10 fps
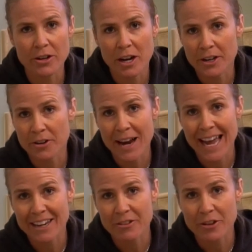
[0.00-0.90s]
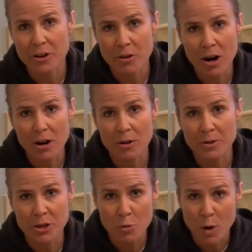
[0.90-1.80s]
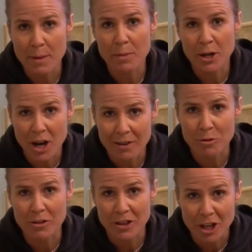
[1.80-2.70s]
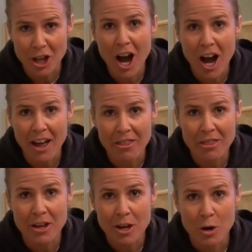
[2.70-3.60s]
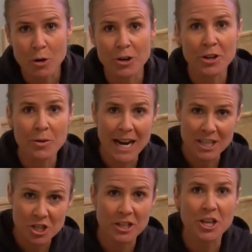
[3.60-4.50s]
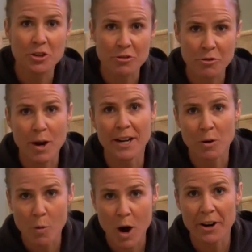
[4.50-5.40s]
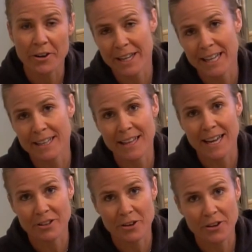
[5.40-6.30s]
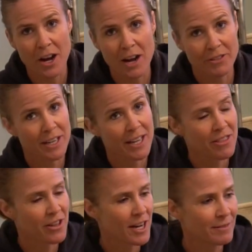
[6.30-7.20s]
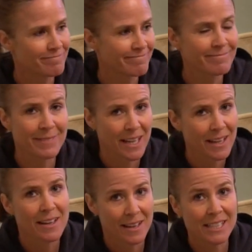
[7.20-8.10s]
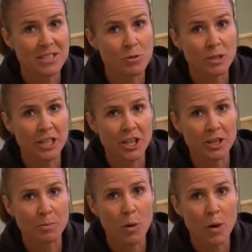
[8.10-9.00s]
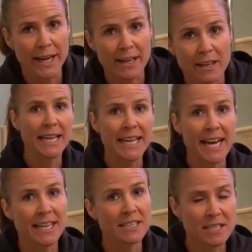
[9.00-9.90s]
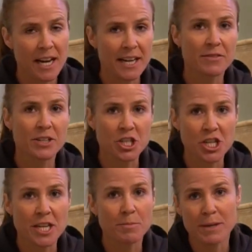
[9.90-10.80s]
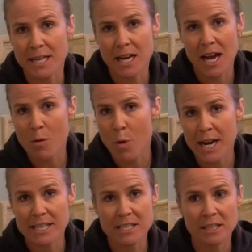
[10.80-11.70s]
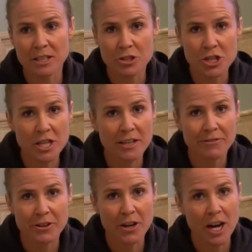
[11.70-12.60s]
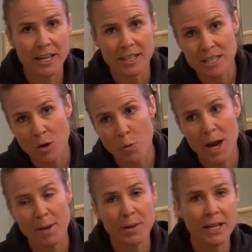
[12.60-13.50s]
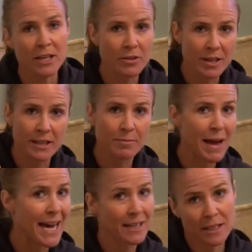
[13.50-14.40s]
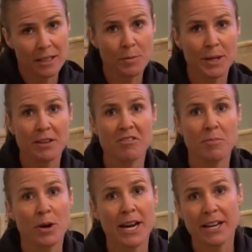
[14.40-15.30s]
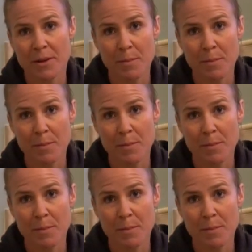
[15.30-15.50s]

on your hand or your arm, do you wipe it off with a cloth or do you actually use running water to get that dirt off? And I thought, that's a really good point. Again, it's kind of a cheap DIY solution. If you're not into wiping, you can add a little bit of spray to the